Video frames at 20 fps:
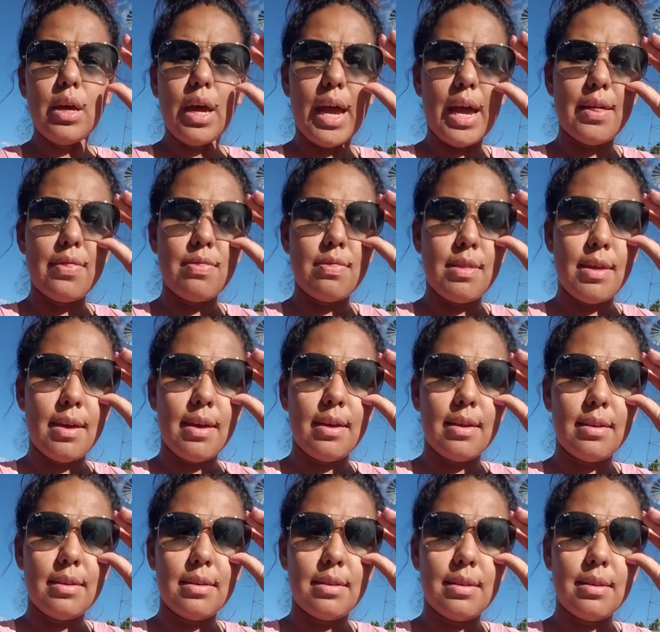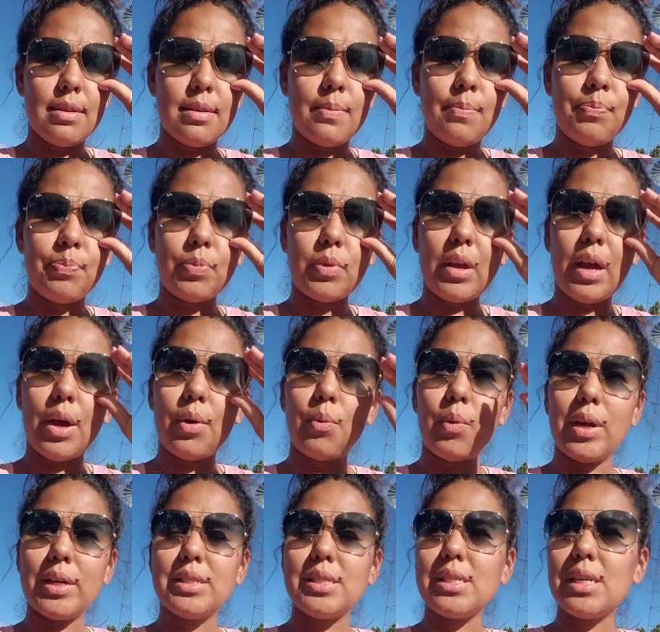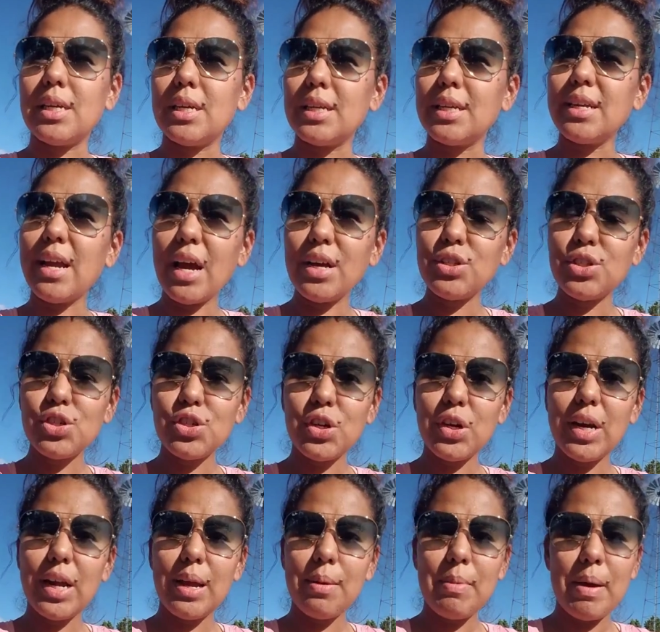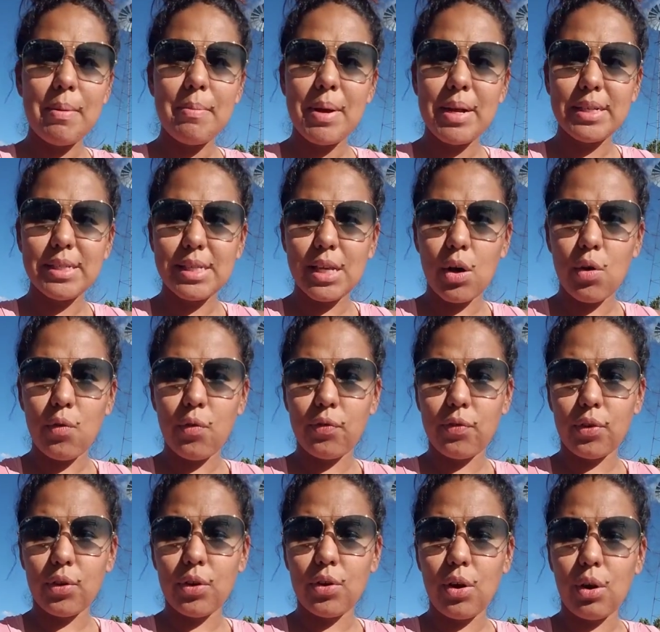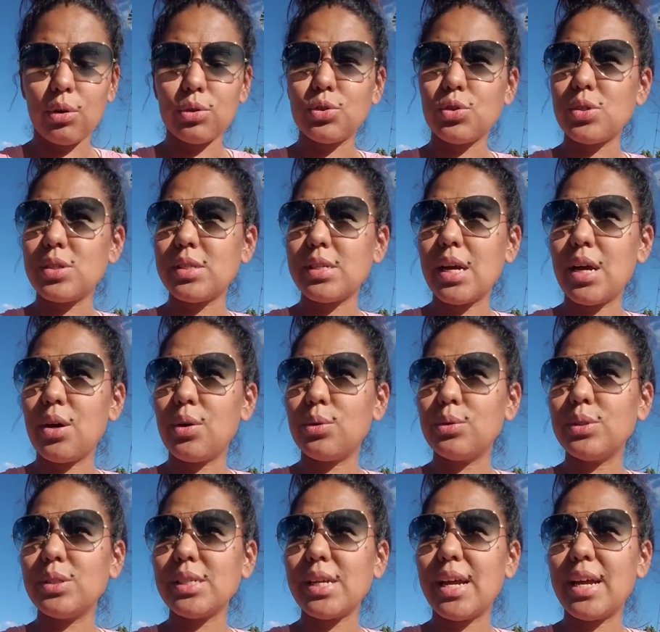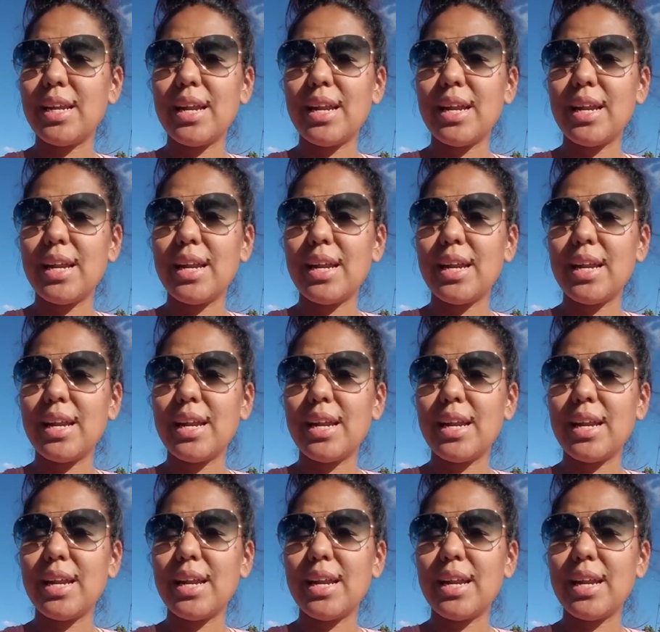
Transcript: And then I went in yesterday by myself for an ultrasound,